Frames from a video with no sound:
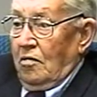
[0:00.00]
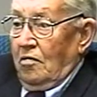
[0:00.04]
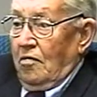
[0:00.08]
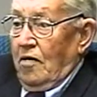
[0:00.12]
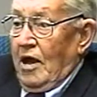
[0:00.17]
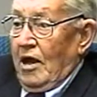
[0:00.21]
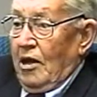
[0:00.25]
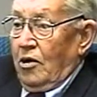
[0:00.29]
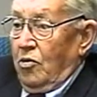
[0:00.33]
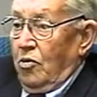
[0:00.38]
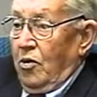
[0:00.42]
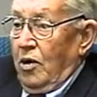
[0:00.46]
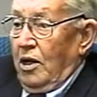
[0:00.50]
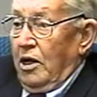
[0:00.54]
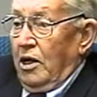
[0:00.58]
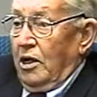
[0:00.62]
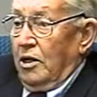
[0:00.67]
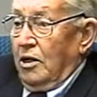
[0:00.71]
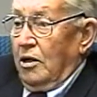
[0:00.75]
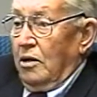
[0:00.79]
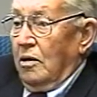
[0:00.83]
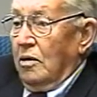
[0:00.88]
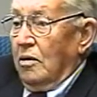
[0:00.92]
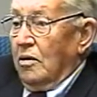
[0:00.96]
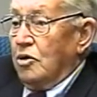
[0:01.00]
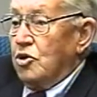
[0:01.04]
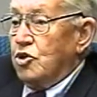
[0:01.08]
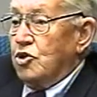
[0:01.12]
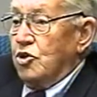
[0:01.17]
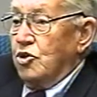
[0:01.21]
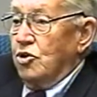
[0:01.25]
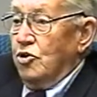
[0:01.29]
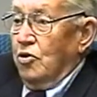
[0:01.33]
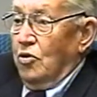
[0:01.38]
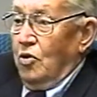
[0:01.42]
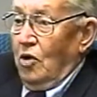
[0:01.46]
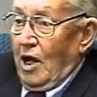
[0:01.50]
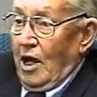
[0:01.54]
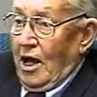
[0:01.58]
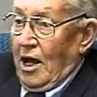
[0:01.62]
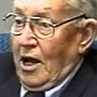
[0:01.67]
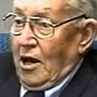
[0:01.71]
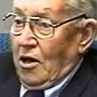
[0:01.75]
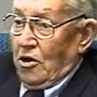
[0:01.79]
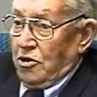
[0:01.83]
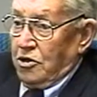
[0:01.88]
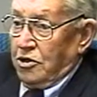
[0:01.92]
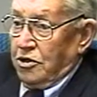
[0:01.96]
evacuated
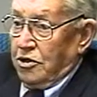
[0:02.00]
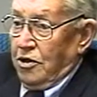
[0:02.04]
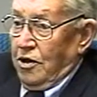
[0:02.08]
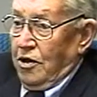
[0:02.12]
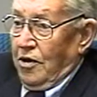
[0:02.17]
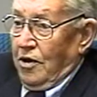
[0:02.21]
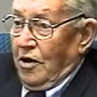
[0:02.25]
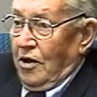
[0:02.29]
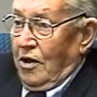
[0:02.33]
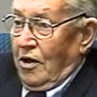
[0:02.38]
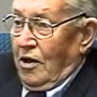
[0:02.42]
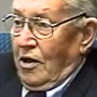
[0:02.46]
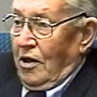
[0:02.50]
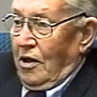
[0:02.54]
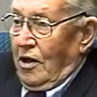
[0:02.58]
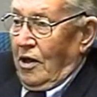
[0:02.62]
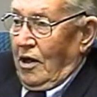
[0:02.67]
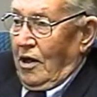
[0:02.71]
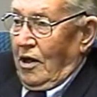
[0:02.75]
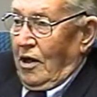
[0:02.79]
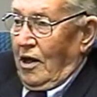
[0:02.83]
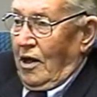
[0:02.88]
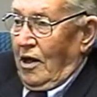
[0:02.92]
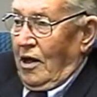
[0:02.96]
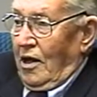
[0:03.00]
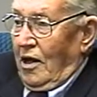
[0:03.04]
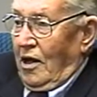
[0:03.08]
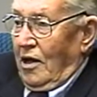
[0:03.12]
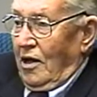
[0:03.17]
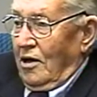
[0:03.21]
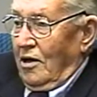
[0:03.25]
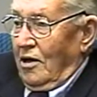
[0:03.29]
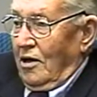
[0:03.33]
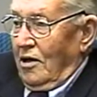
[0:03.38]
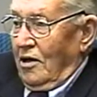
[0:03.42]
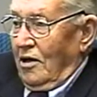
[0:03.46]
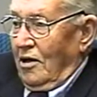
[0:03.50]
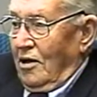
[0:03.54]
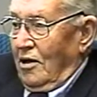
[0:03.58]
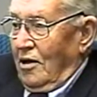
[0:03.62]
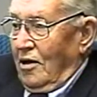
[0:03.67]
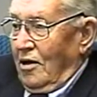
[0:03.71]
schoolhouse. And